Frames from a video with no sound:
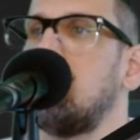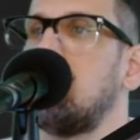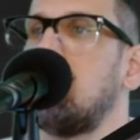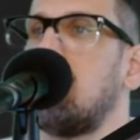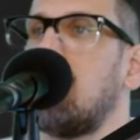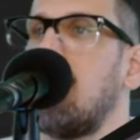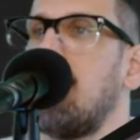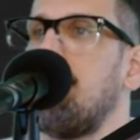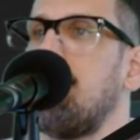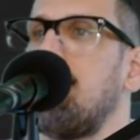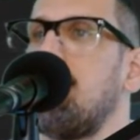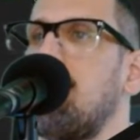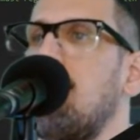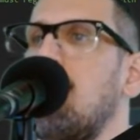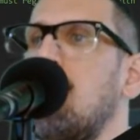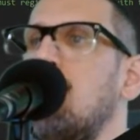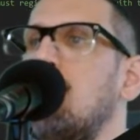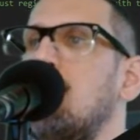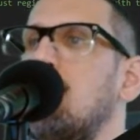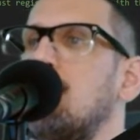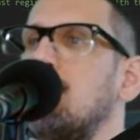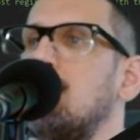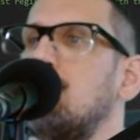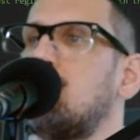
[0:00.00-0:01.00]
Okay.
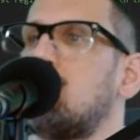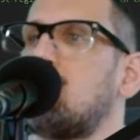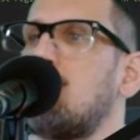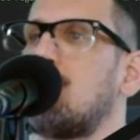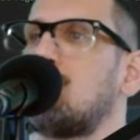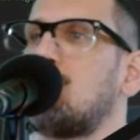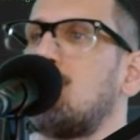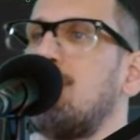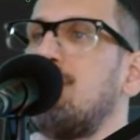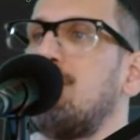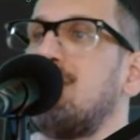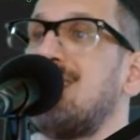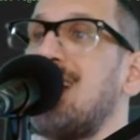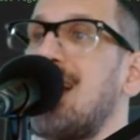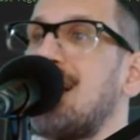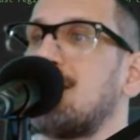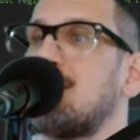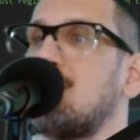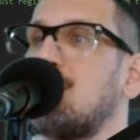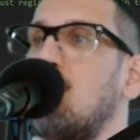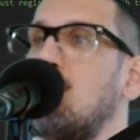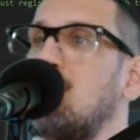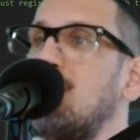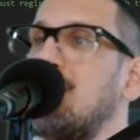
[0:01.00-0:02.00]
The structure of
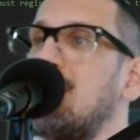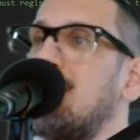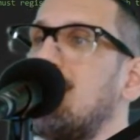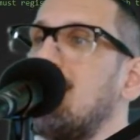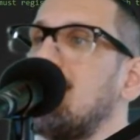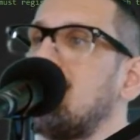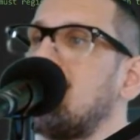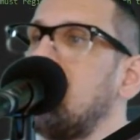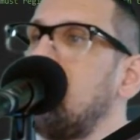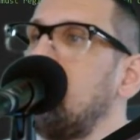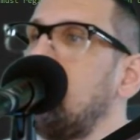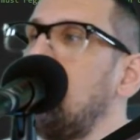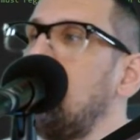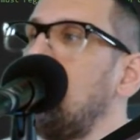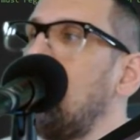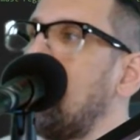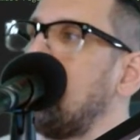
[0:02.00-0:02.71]
text-only custom UI